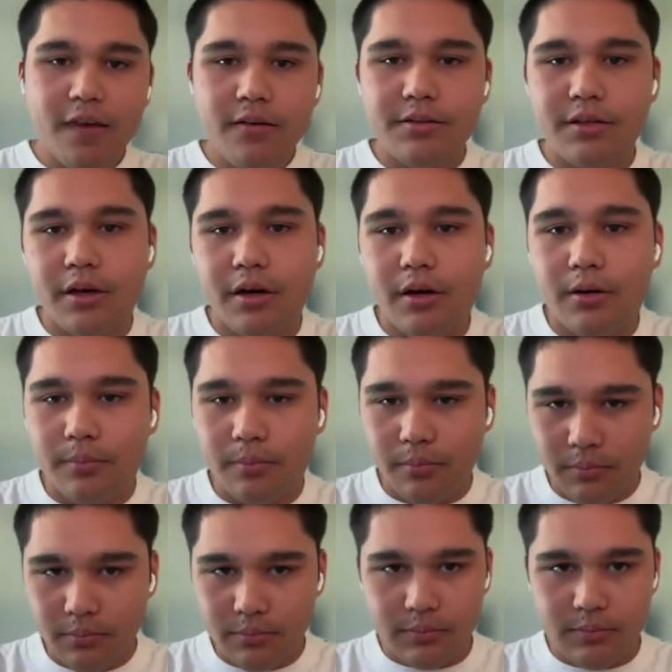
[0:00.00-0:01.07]
So
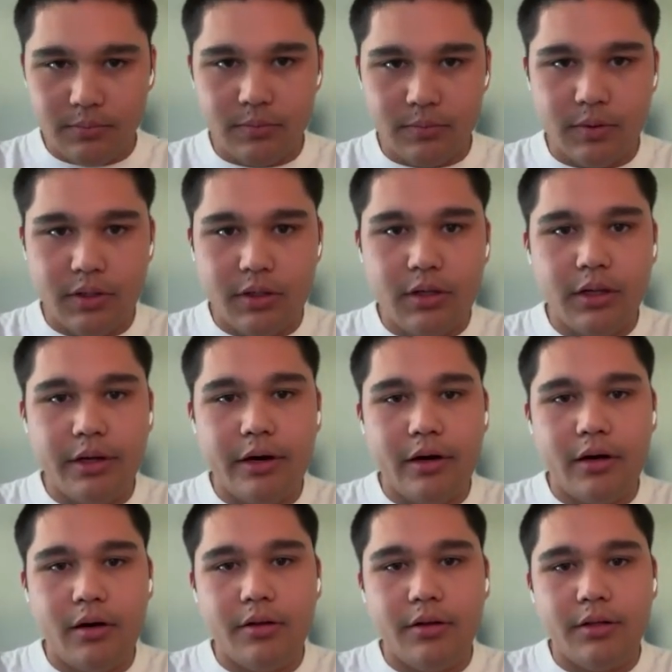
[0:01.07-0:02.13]
I'm going to clear
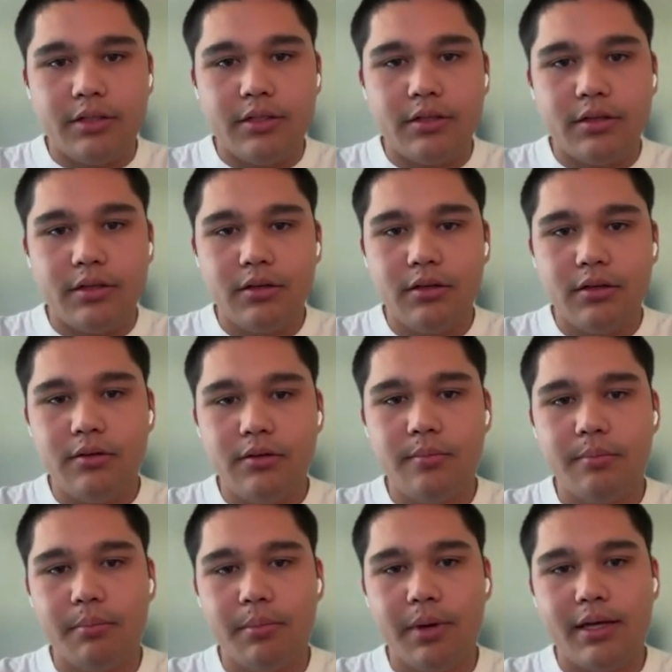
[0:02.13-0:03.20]
out all this
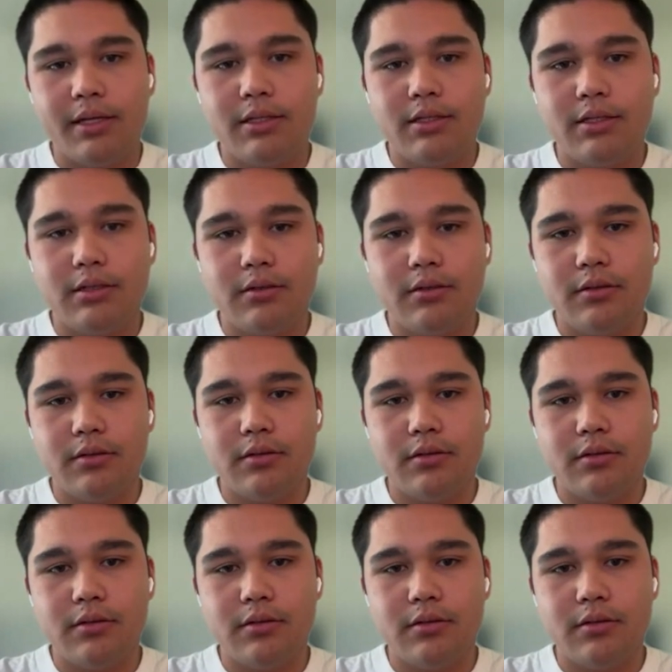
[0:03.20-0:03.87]
mess.